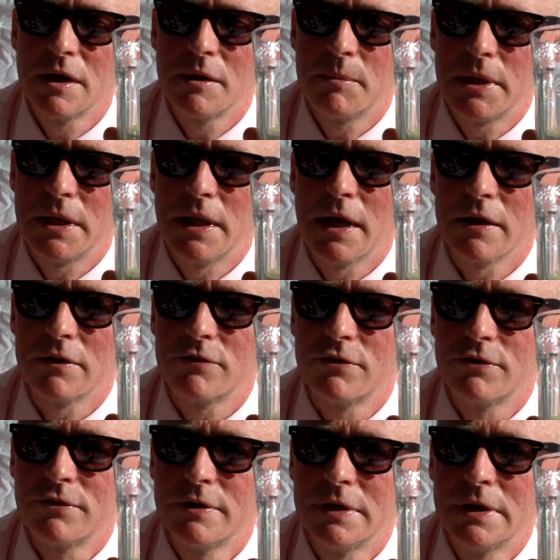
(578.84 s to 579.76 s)
I mean,
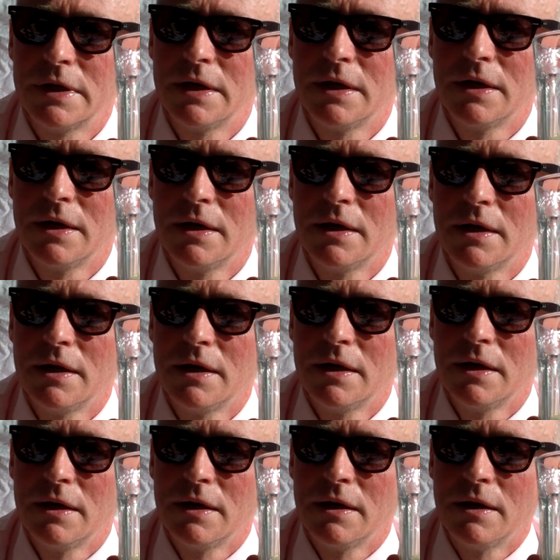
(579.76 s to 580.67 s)
that's
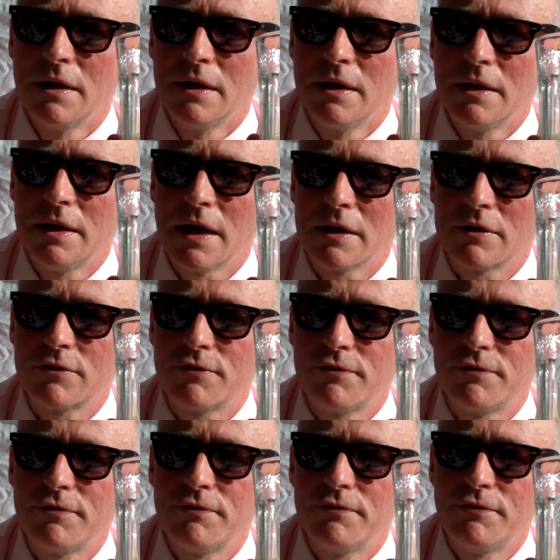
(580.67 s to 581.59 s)

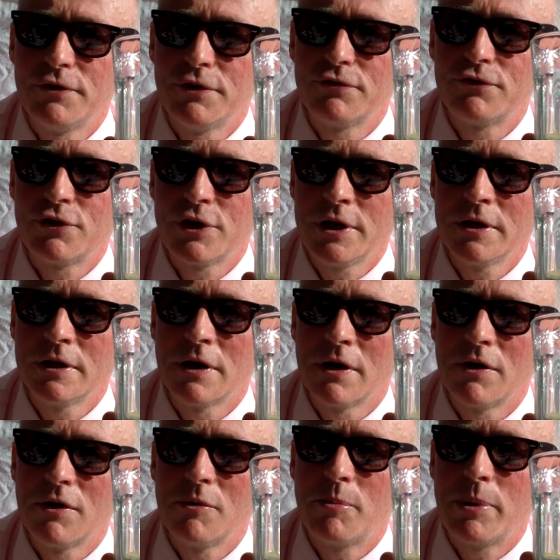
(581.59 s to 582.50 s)

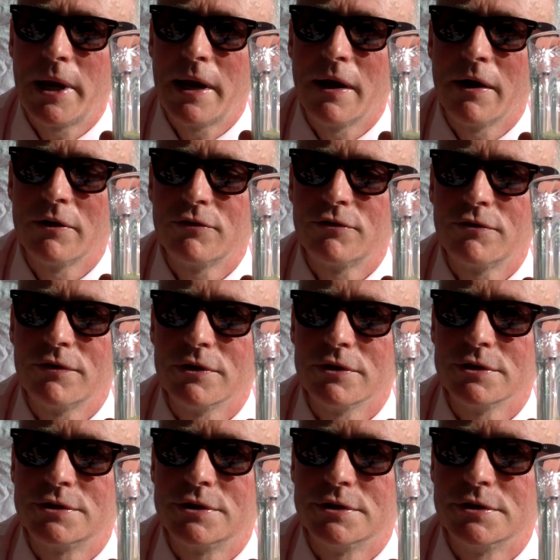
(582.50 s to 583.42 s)
1,500 pounds
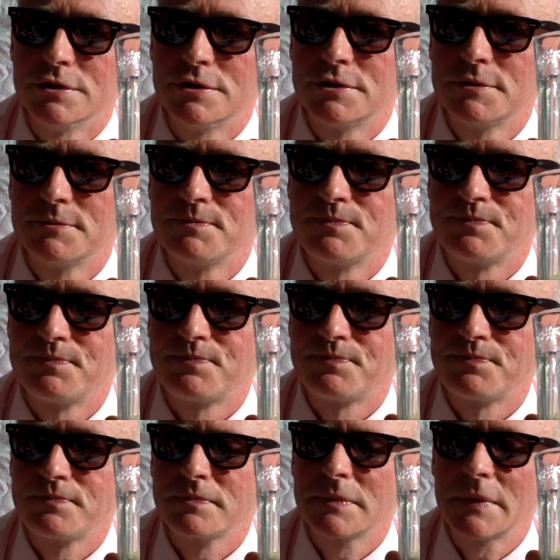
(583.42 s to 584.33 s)
versus
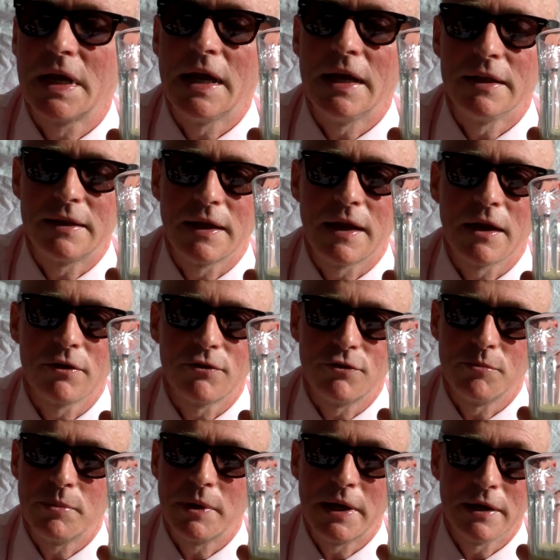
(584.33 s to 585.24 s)

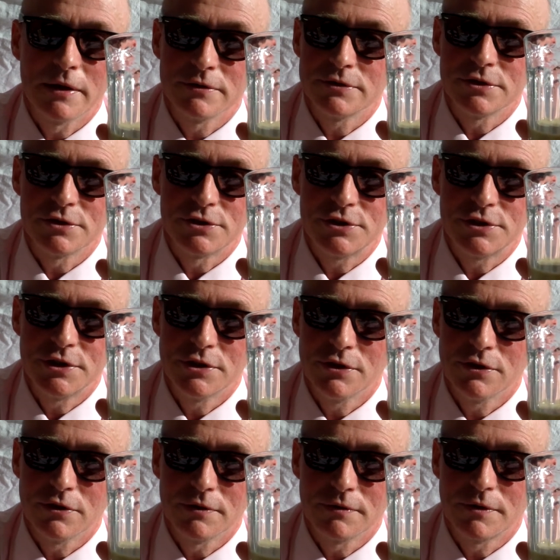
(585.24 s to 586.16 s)
8,000 pounds of
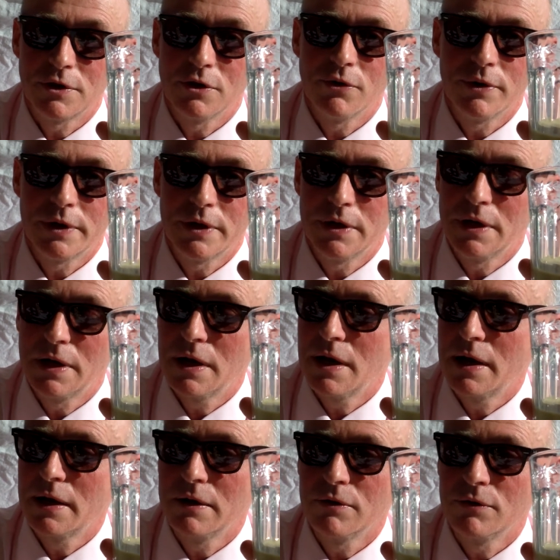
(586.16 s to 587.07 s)
steel going
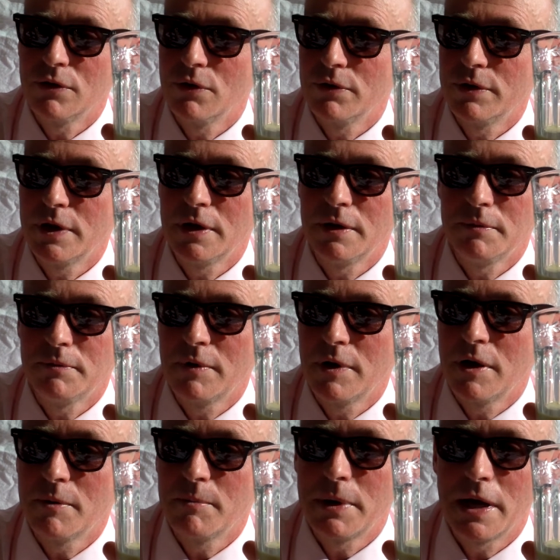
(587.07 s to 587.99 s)
at, I don't know, they
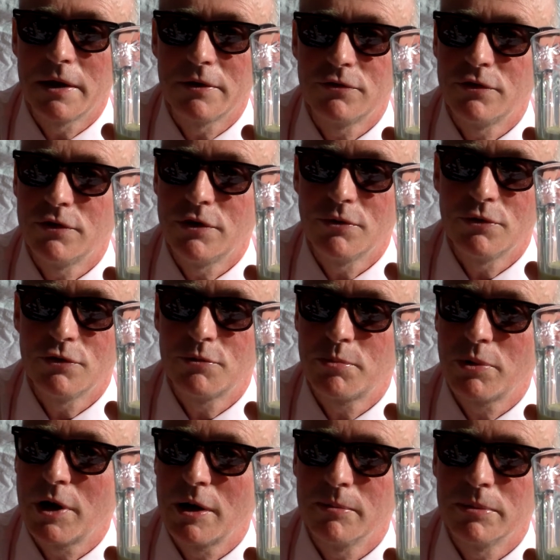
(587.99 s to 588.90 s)
imagined it
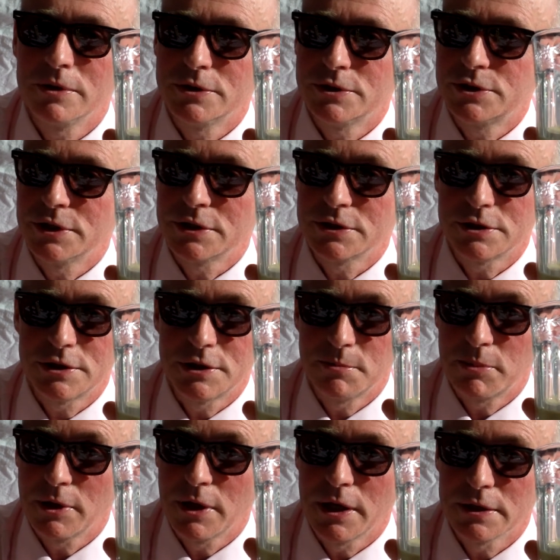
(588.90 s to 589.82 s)
was probably
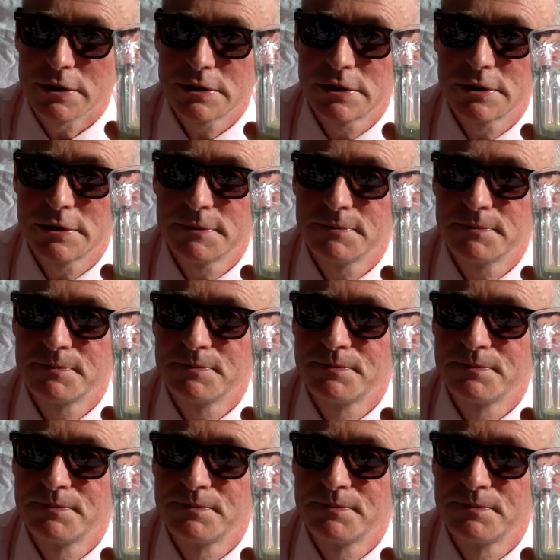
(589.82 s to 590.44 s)
60 plus.